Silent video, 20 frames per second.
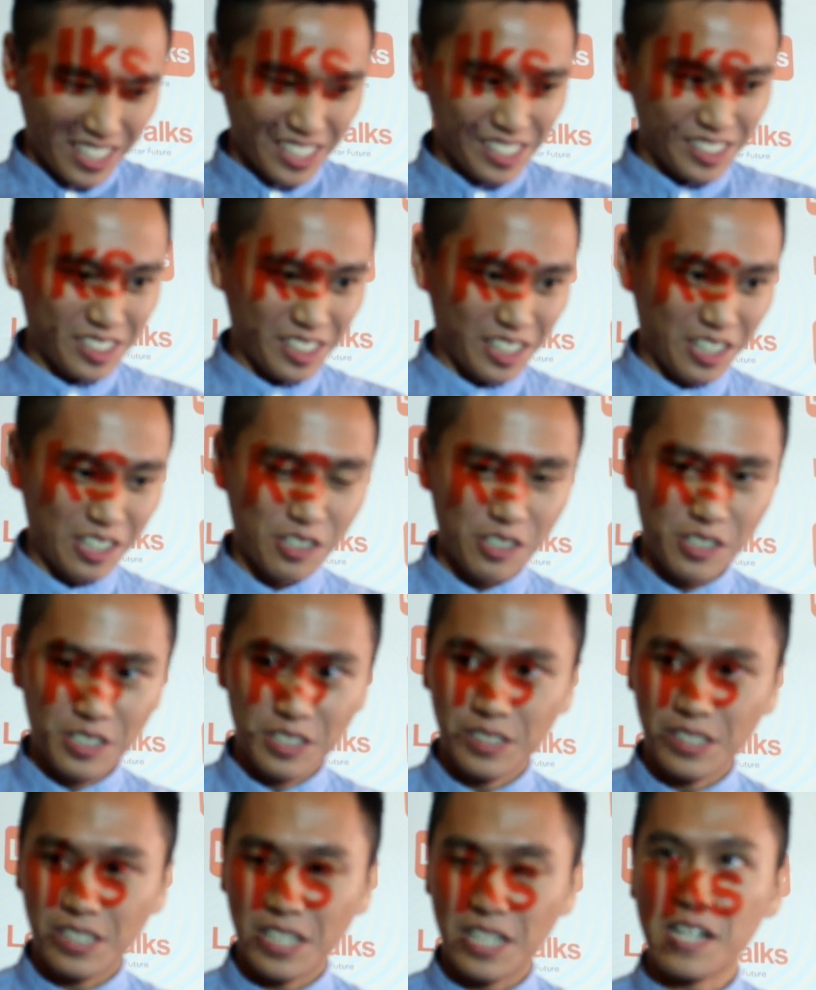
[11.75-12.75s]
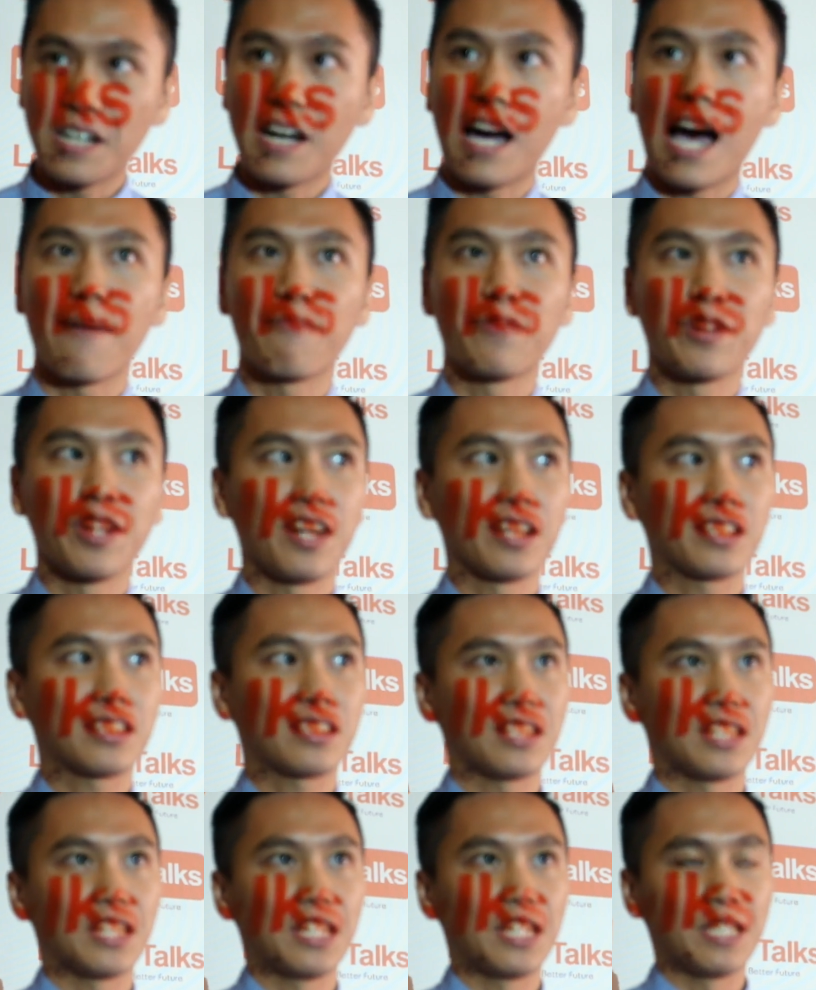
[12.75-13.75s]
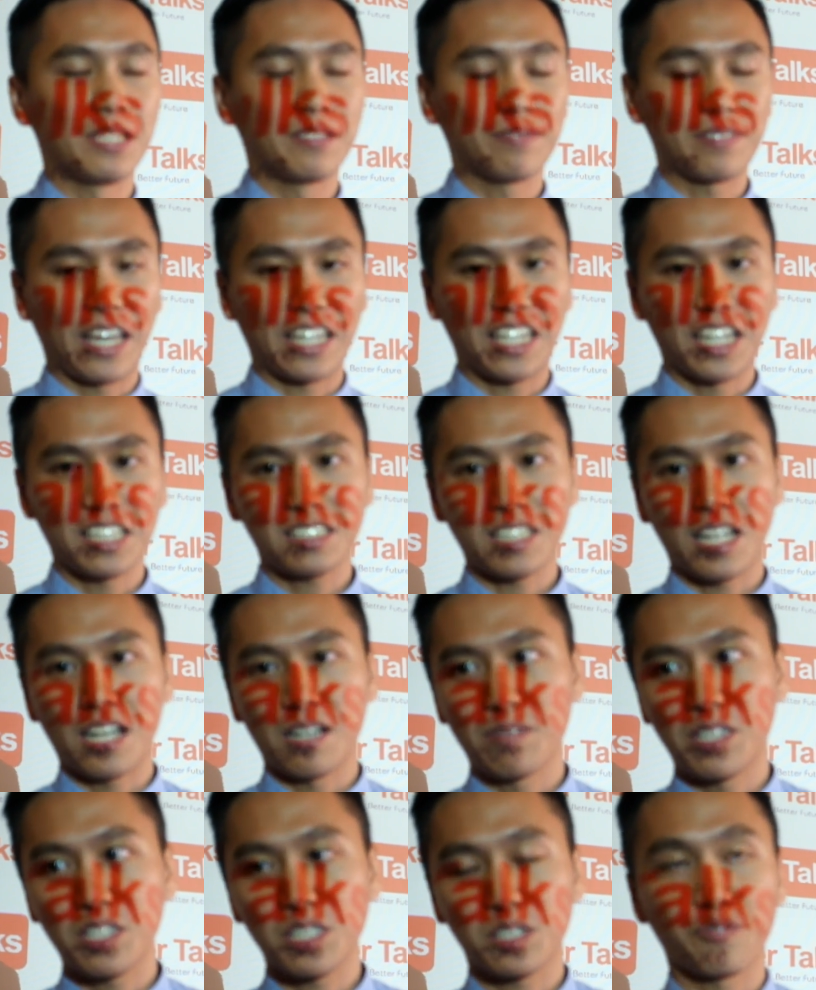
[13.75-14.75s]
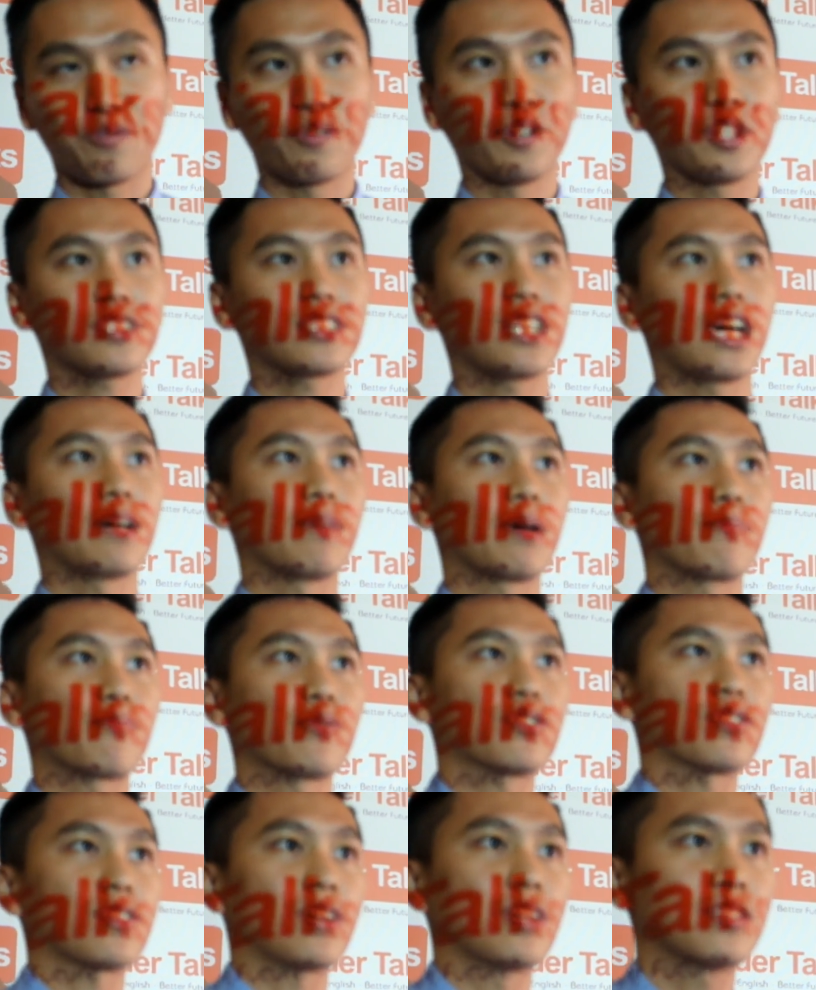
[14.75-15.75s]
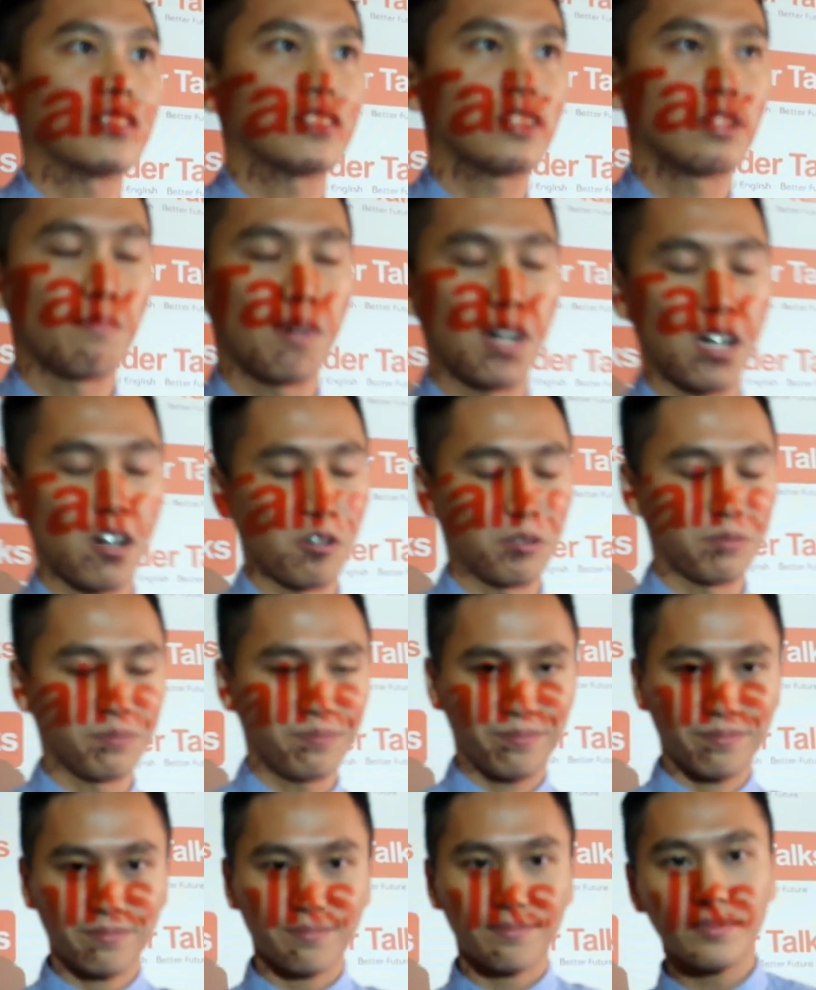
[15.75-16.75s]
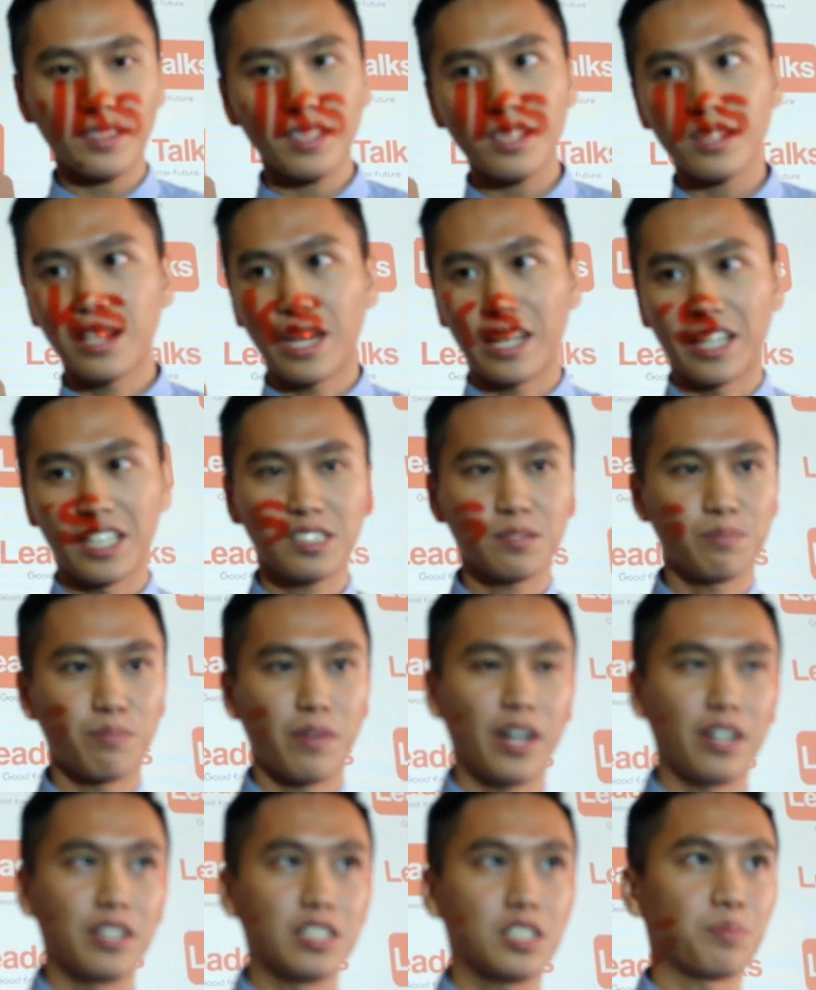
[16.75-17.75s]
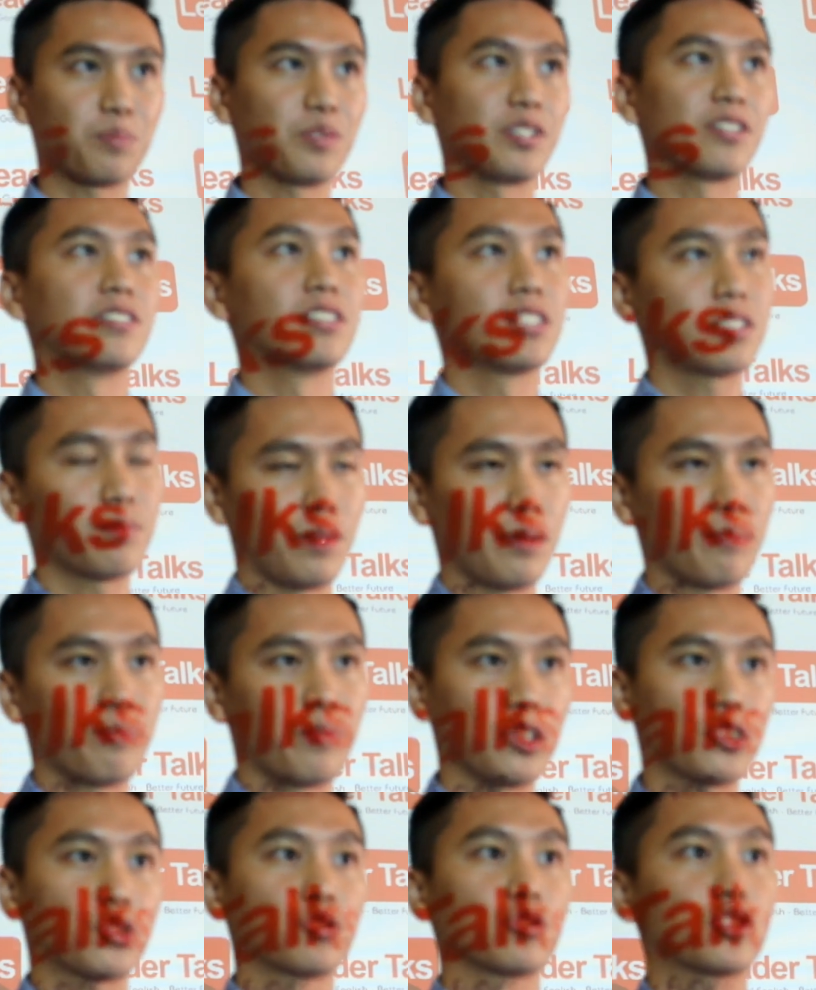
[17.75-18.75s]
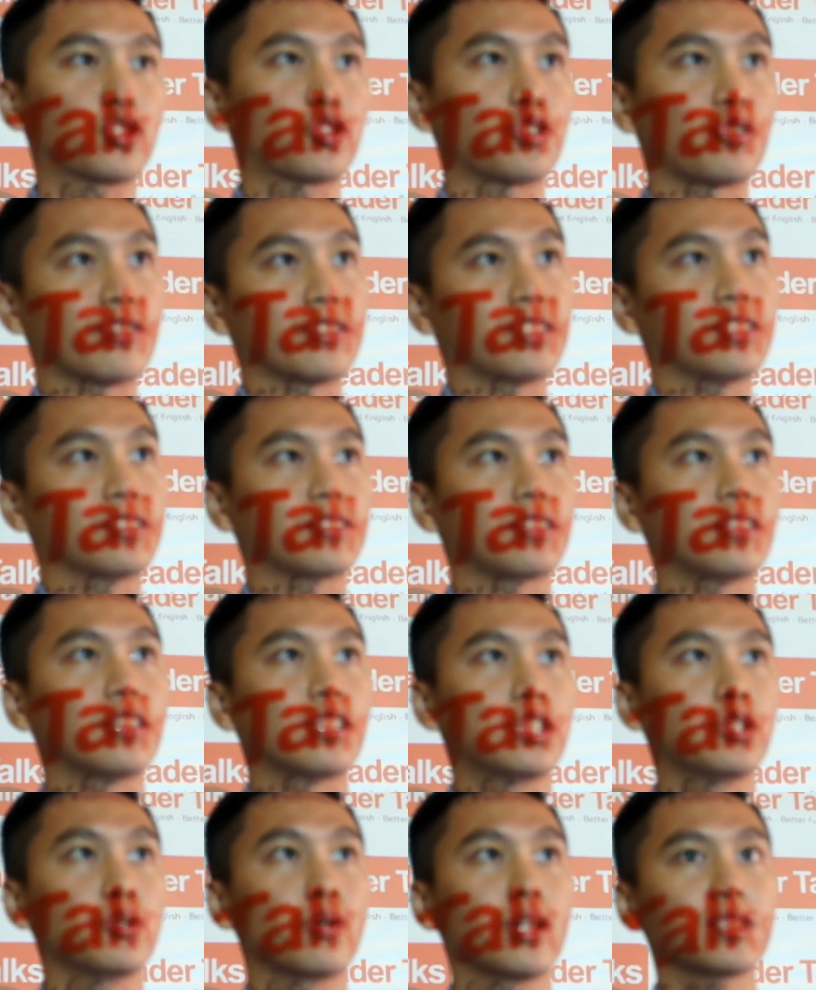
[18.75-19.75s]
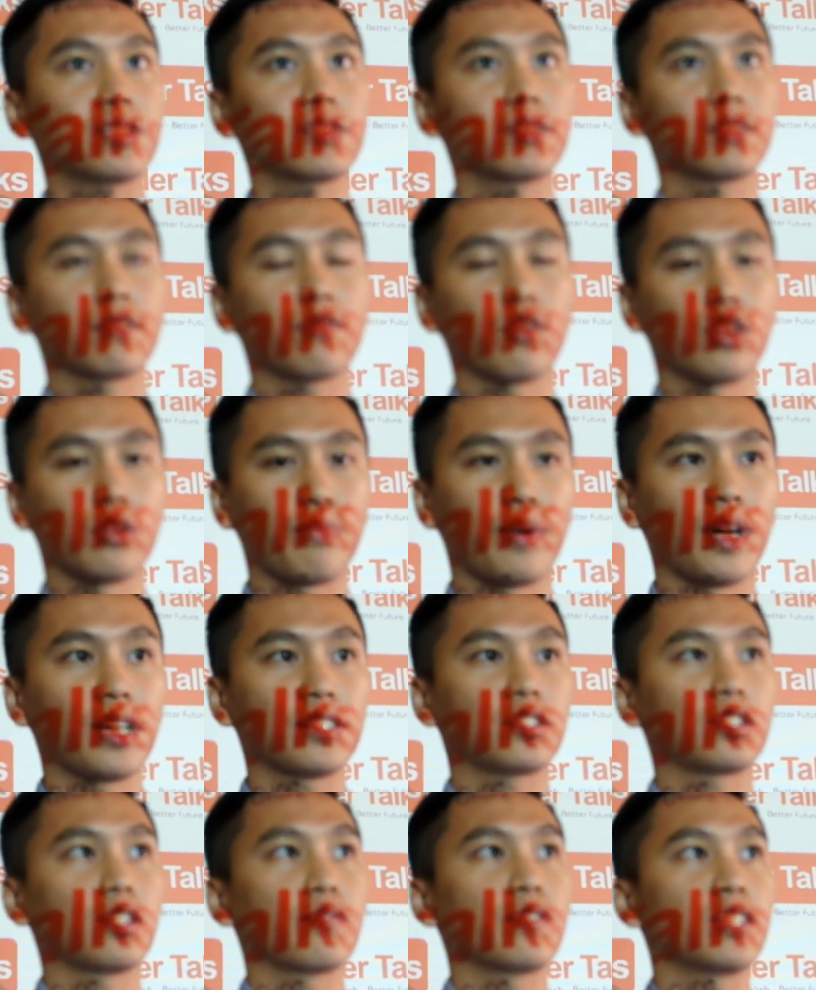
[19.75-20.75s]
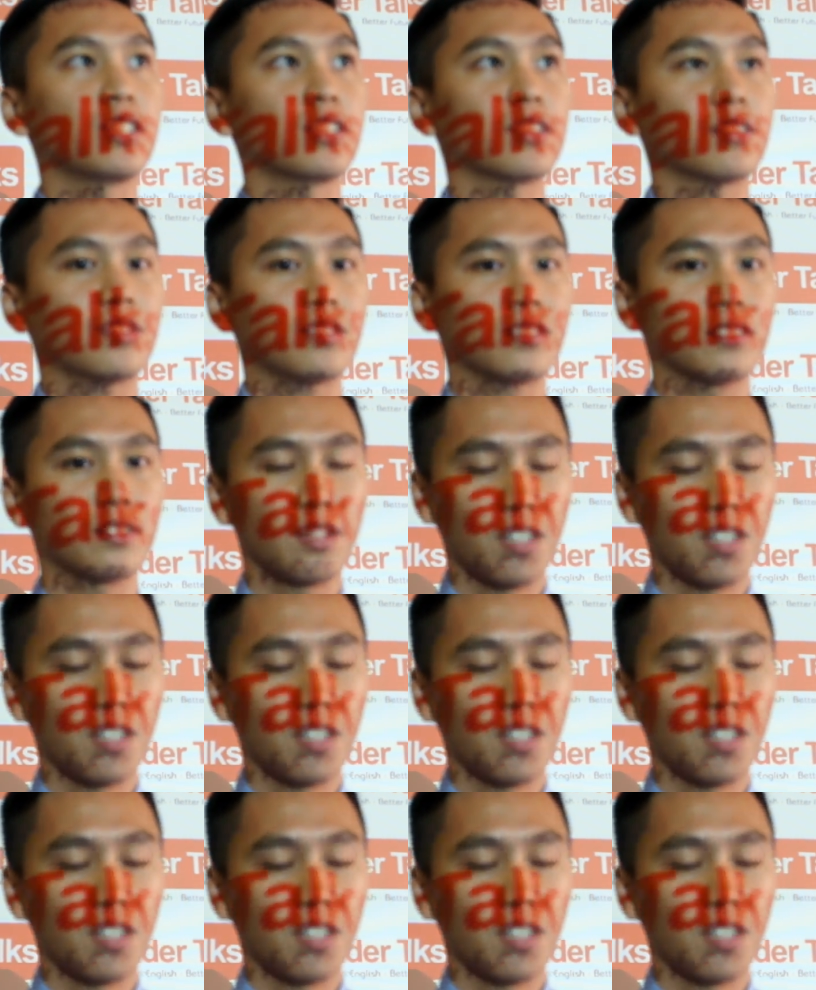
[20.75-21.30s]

So I'm not. This is the first time I'm presenting about, my experience, my personal stories in the U.S. for the past 7 years.